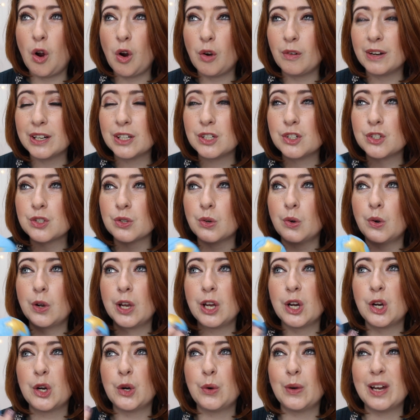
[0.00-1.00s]
orange
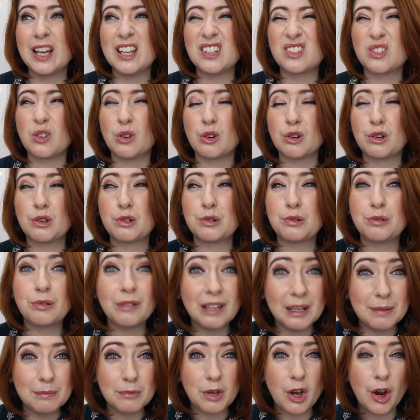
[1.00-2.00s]
oil, it's got
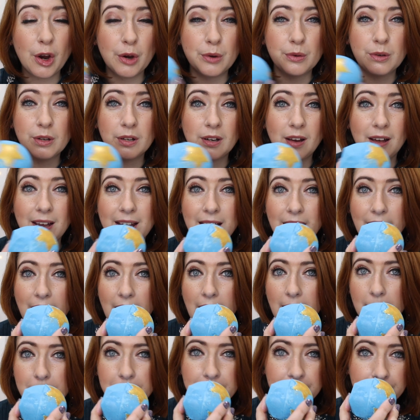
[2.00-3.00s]
cream coconut in
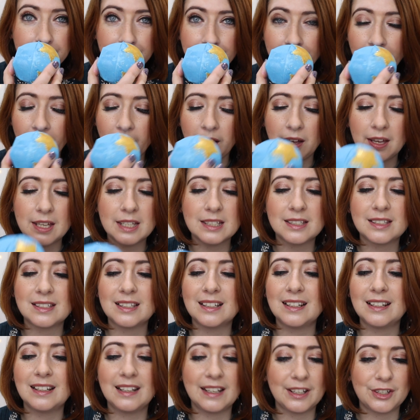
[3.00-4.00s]
it. It's
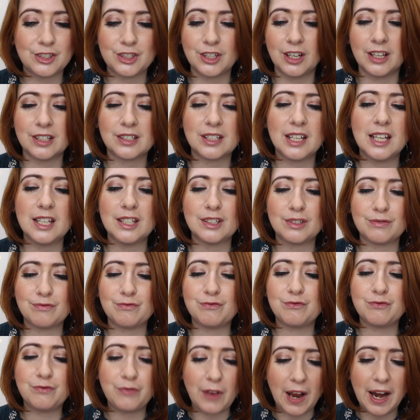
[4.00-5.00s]
delicious. It's
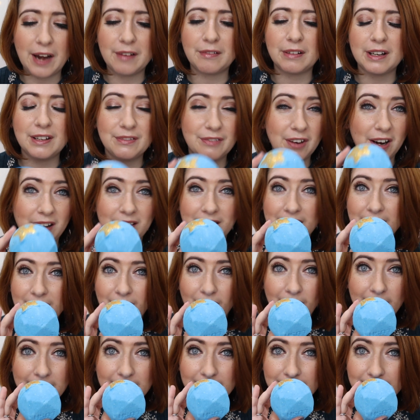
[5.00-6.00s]
very, very
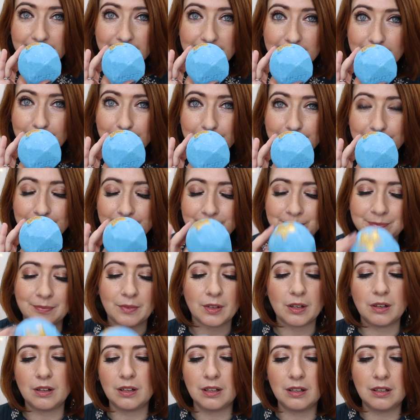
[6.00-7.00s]
nice.
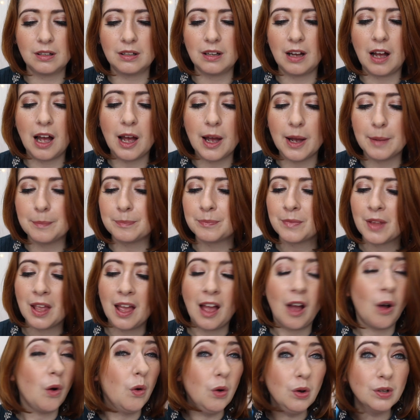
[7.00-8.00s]
Um...
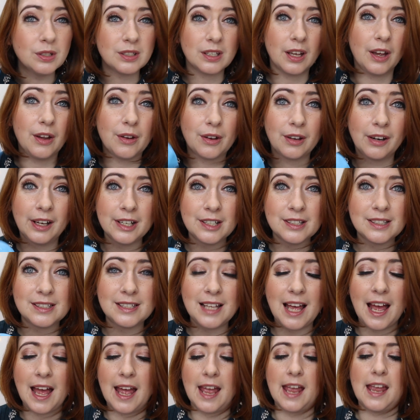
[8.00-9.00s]
Also, can I just
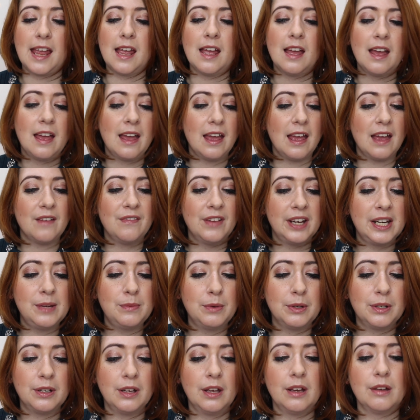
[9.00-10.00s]
say, if
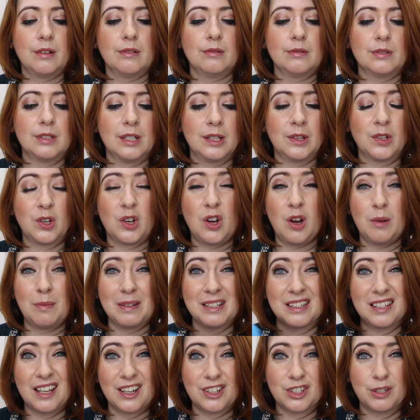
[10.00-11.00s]
anyone knows in the
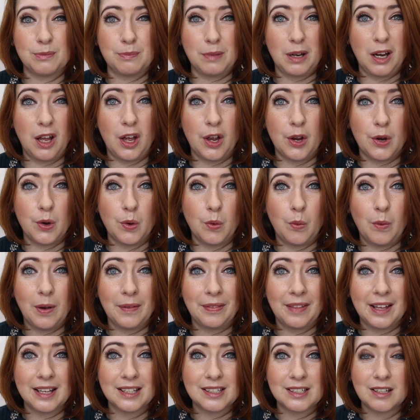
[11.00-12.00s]
comment section below
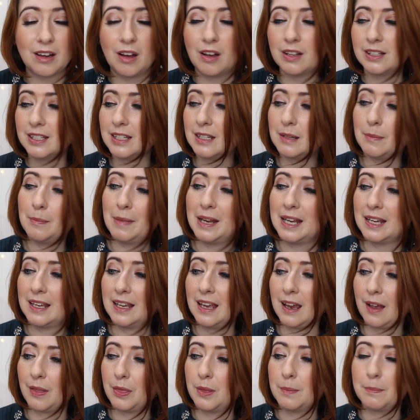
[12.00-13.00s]
when they started
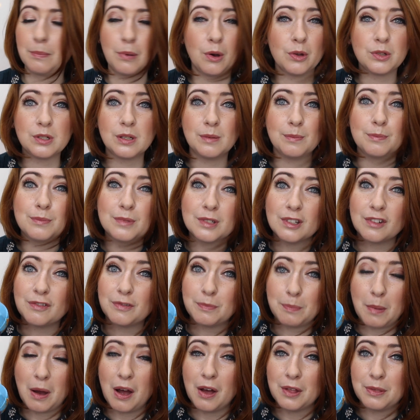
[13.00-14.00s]
making the bottoms
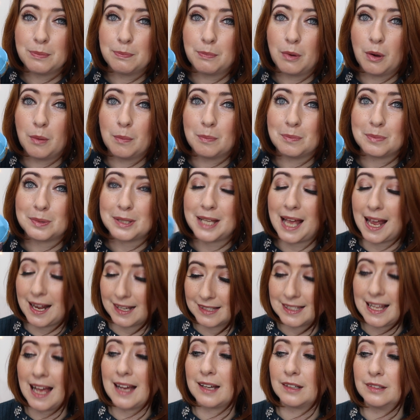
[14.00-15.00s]
of bath bombs
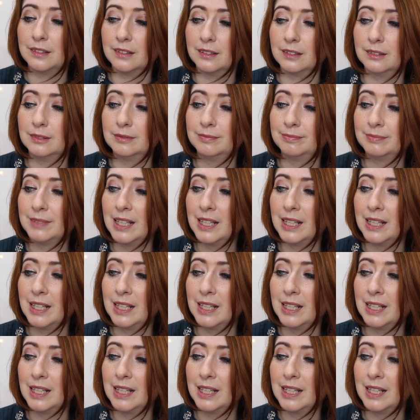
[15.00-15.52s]
hexagonal,